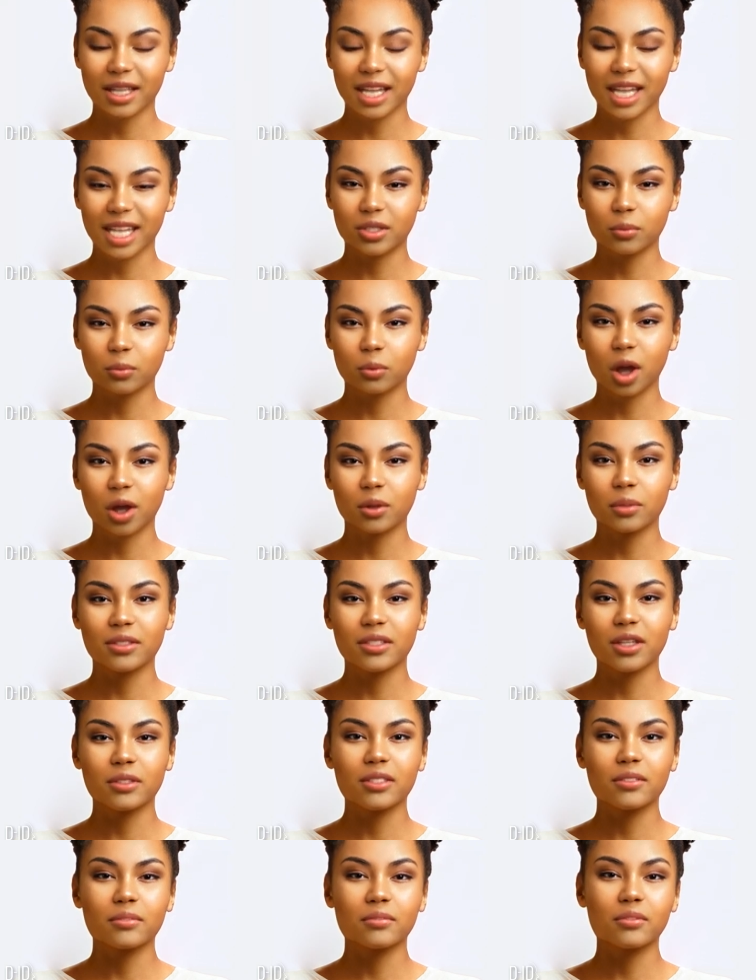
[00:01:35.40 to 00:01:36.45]
His prowess
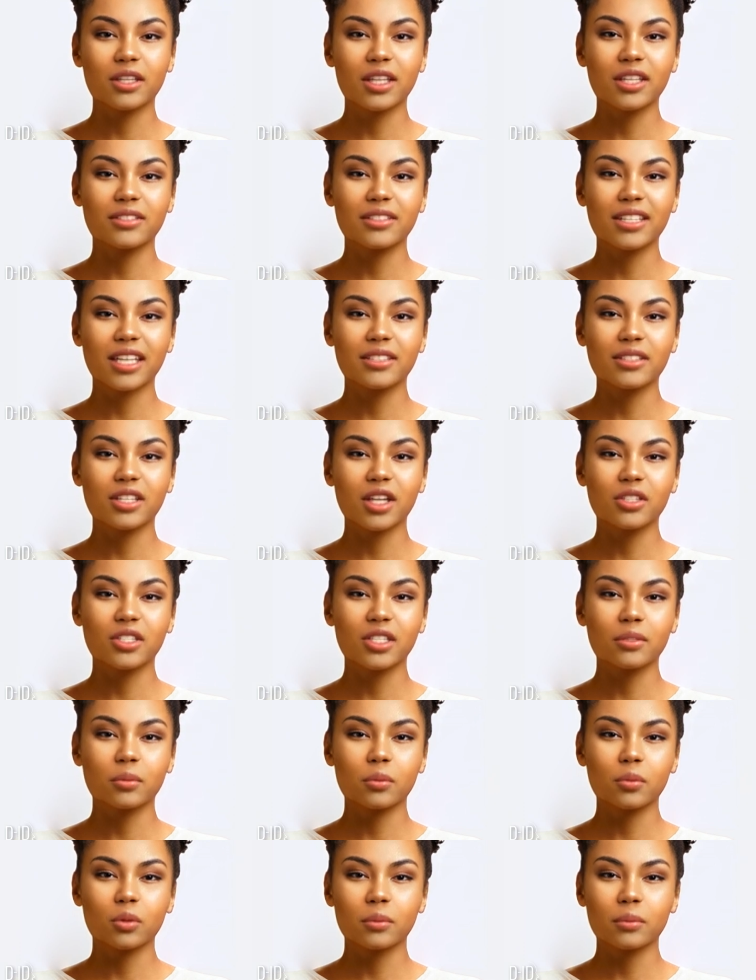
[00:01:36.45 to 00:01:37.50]
on the field has earned
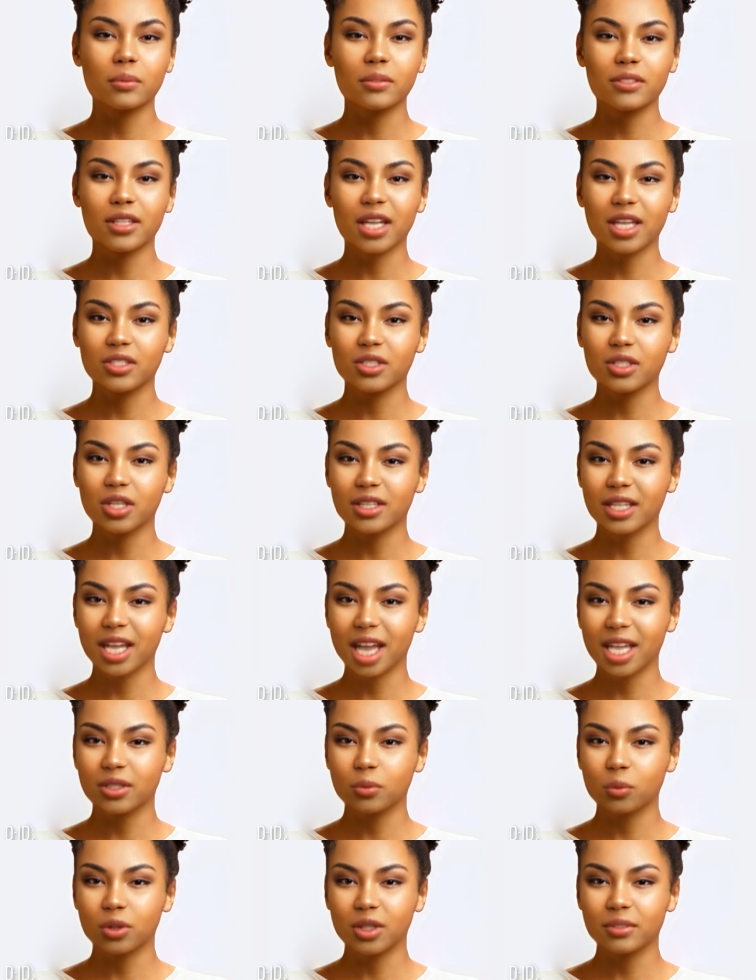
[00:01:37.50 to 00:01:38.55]
him a reputation
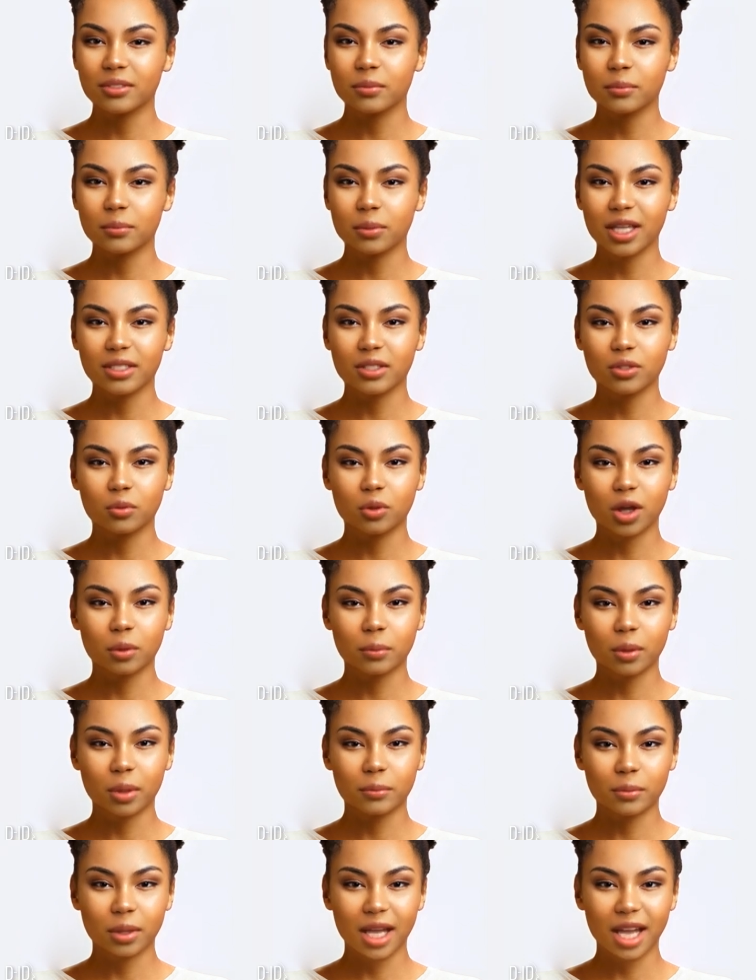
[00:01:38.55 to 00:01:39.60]
as one of the best
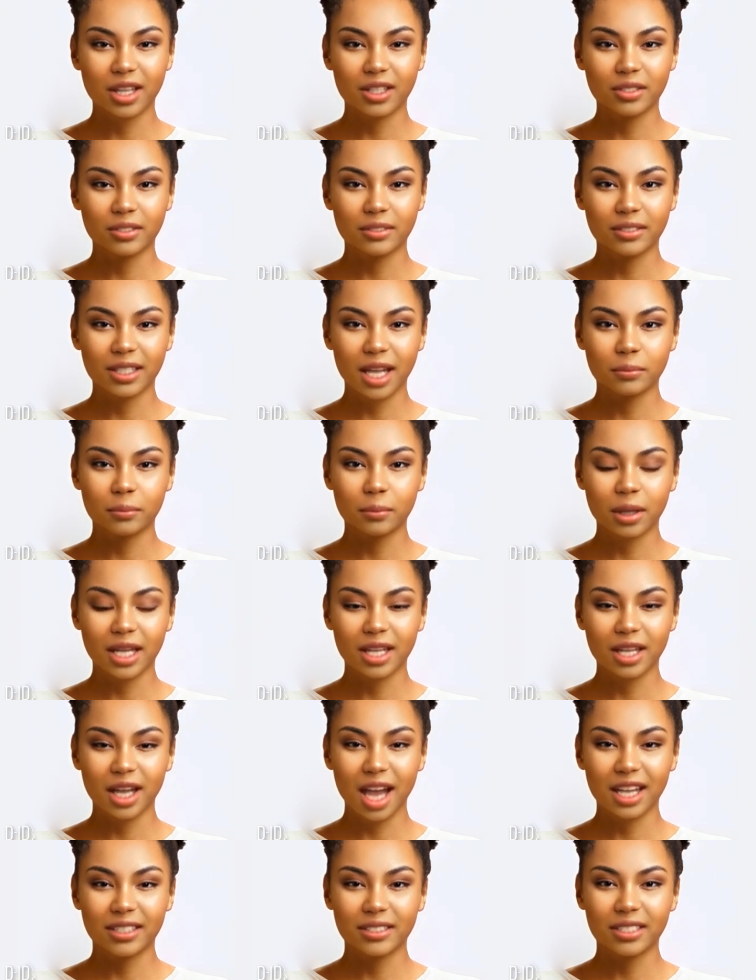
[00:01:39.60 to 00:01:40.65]
rugby players in
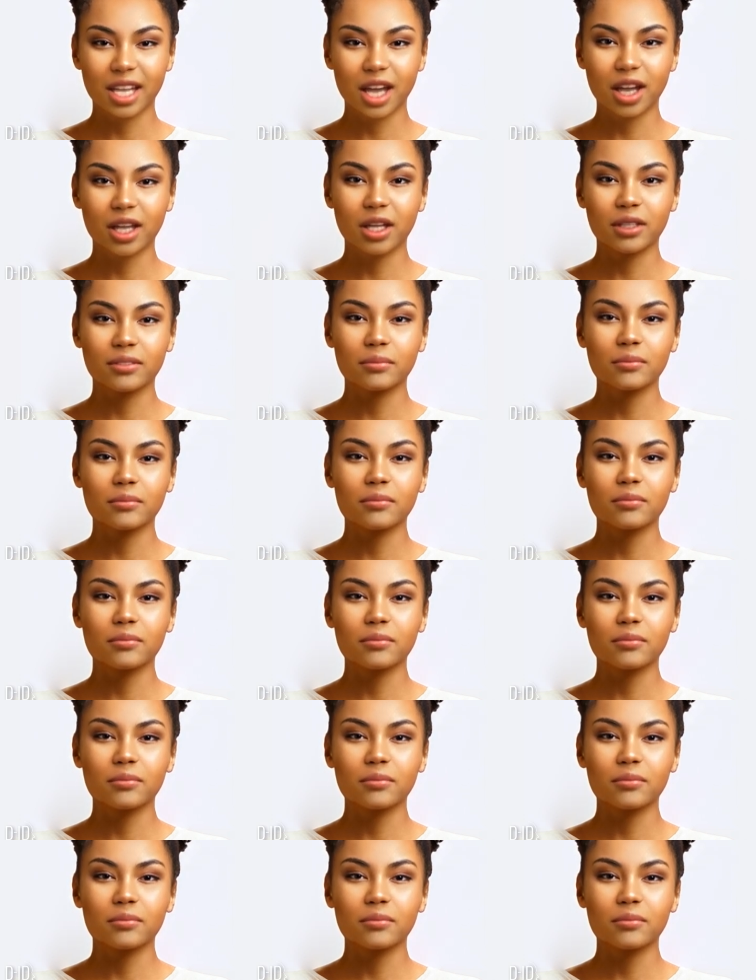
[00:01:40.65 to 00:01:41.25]
Madagascar.